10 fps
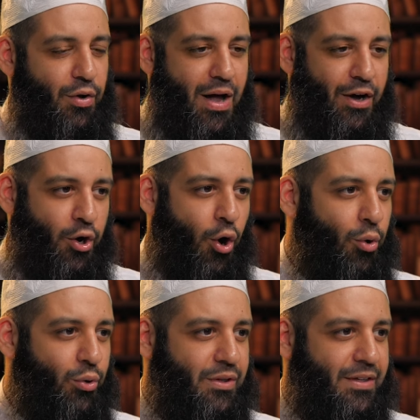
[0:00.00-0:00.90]
know, a
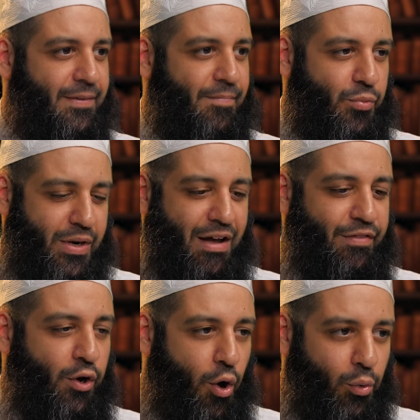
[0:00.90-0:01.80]
coal, when you have
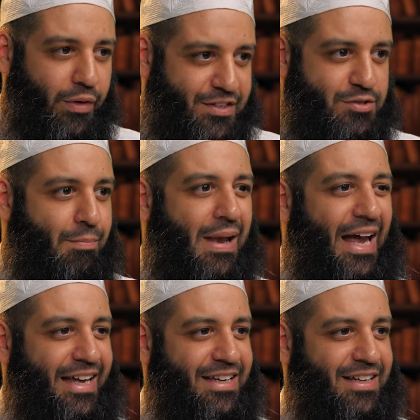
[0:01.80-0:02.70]
a coal, it's
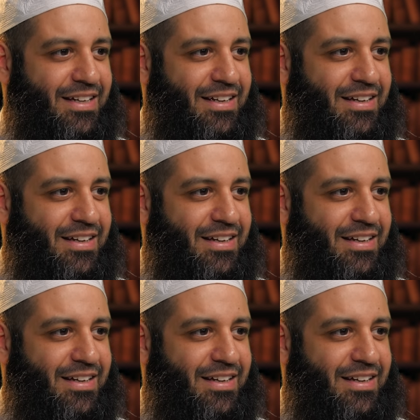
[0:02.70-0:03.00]
black.